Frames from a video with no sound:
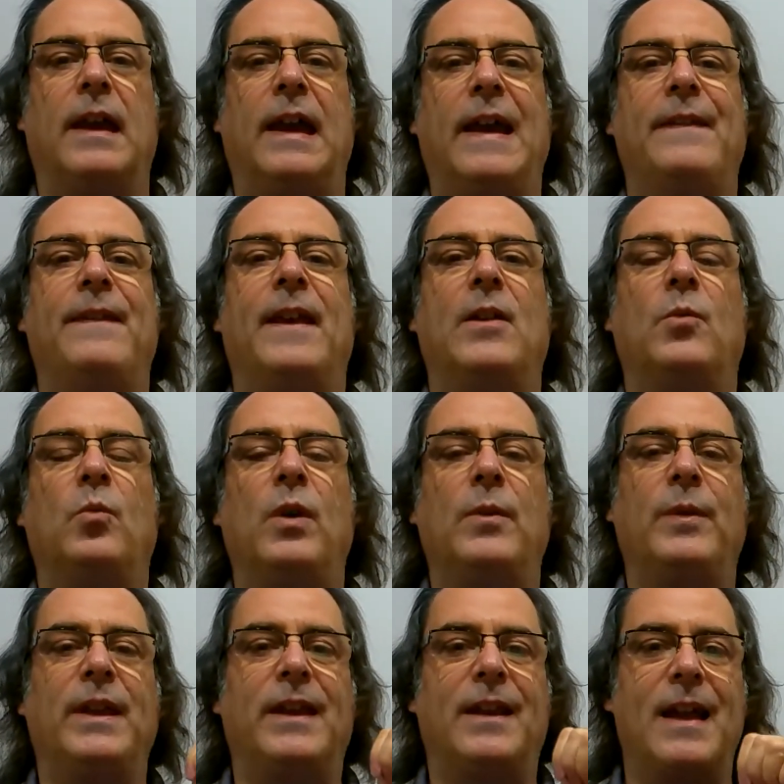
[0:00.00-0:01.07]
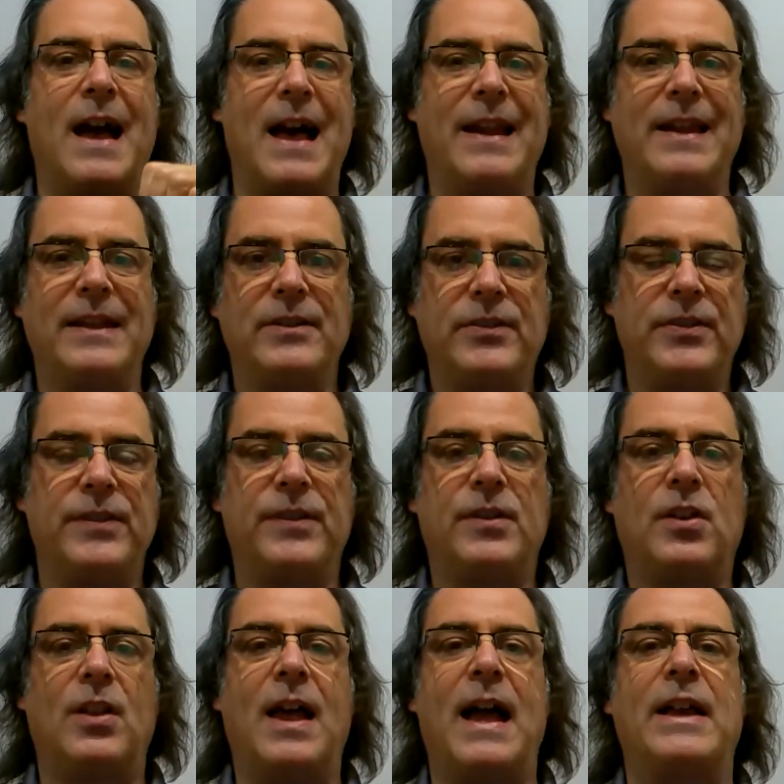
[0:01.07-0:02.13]
And then when we got into the
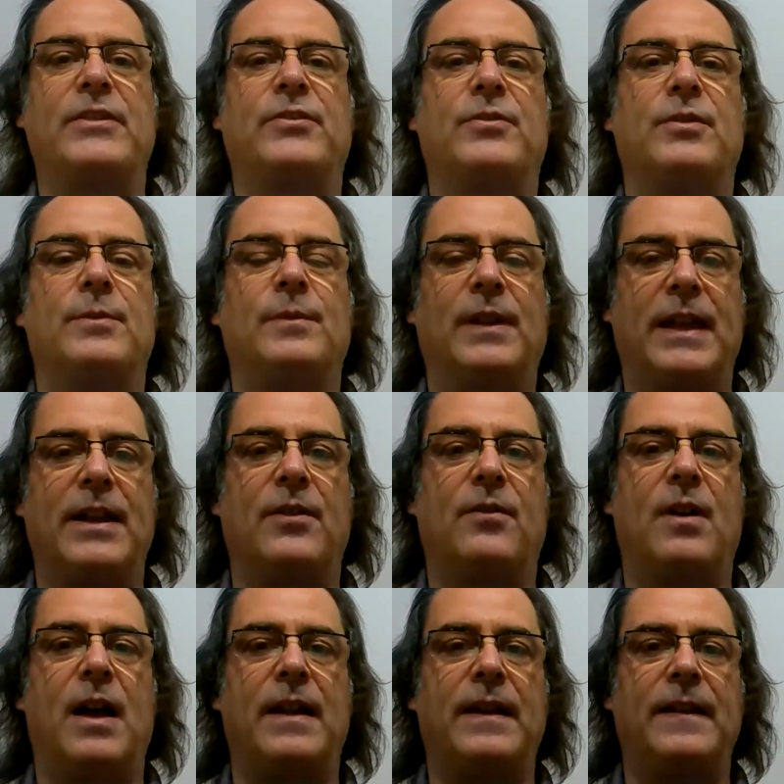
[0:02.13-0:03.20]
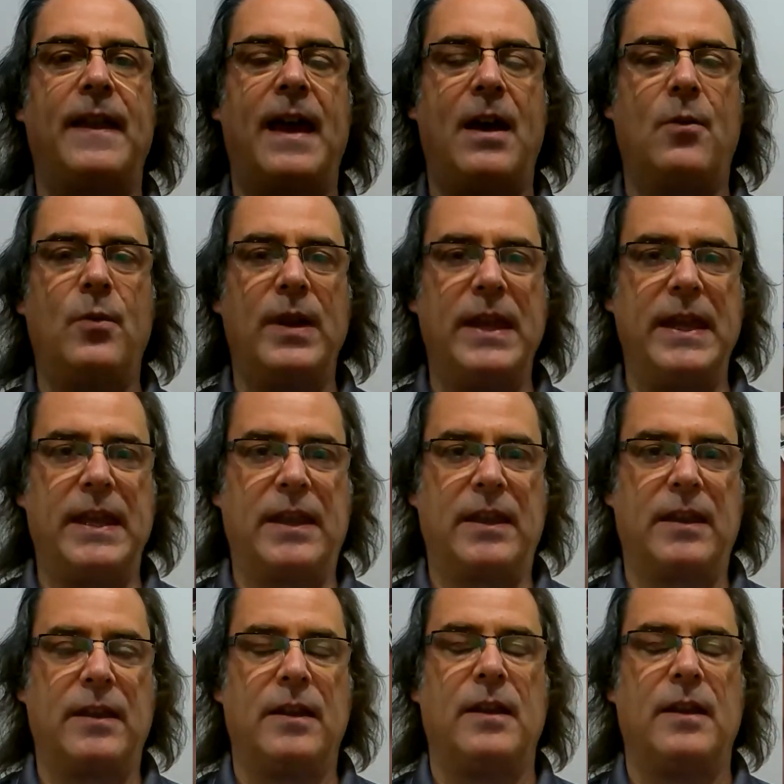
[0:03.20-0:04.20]
classroom later on in that week,